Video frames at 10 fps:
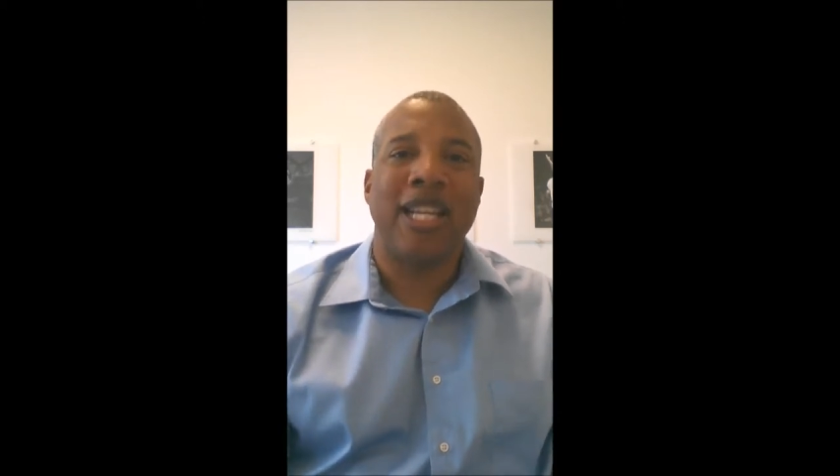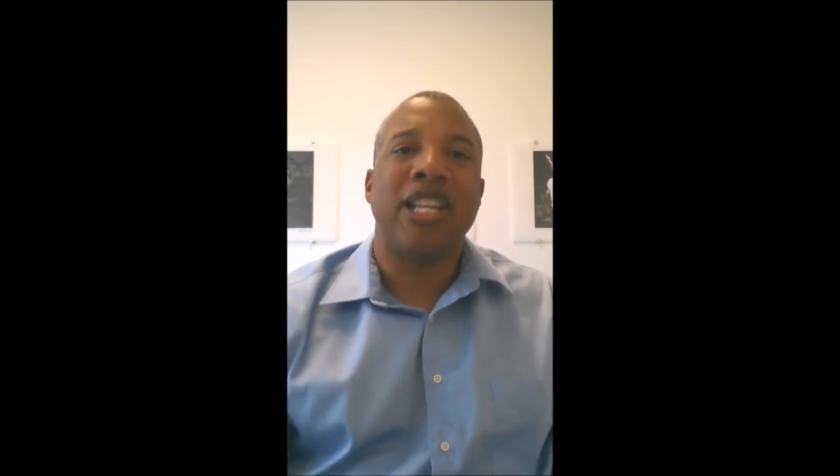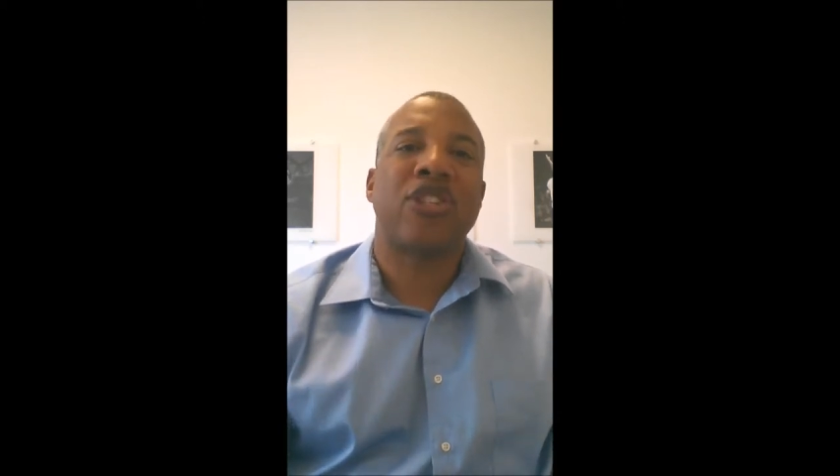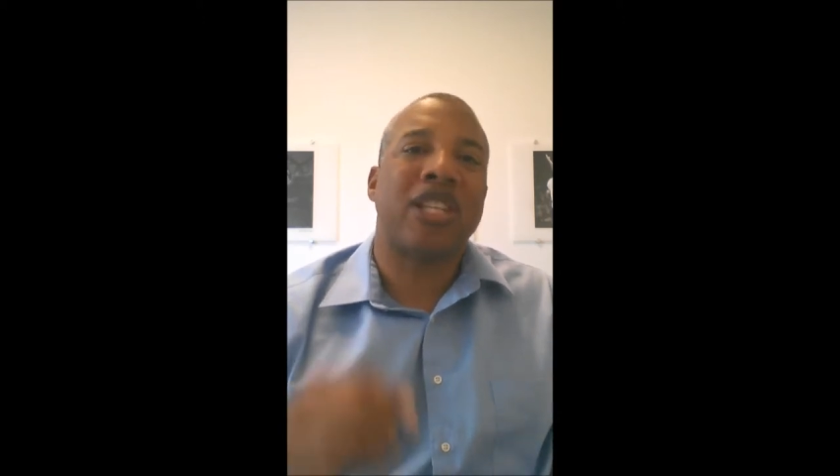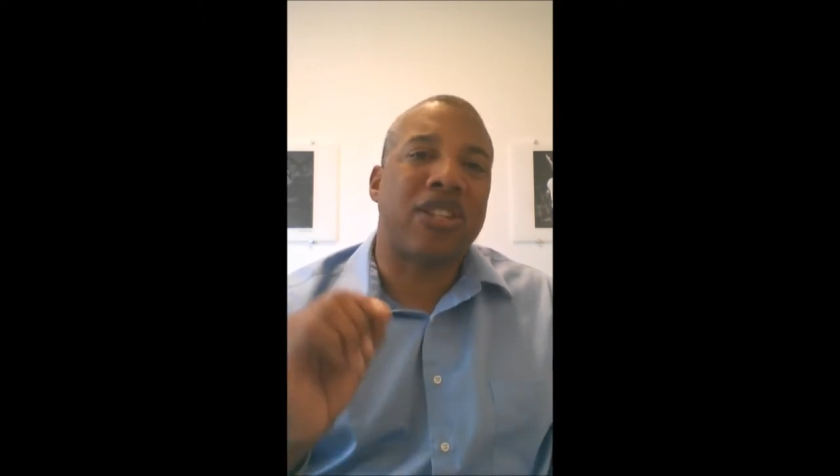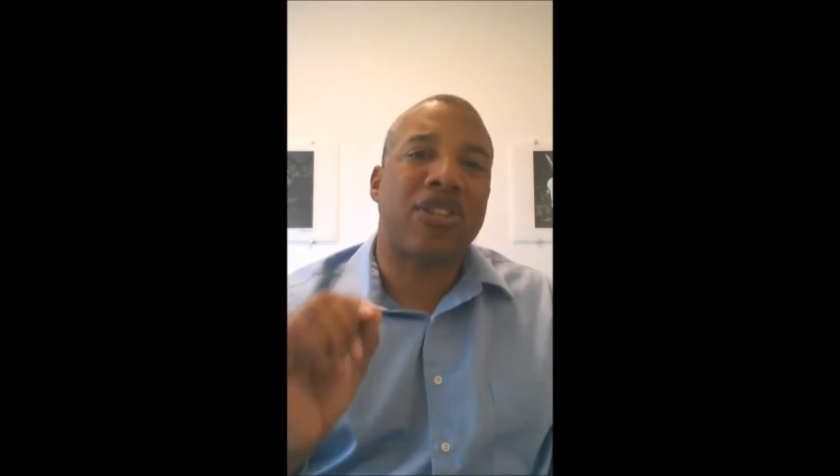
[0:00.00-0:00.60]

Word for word: since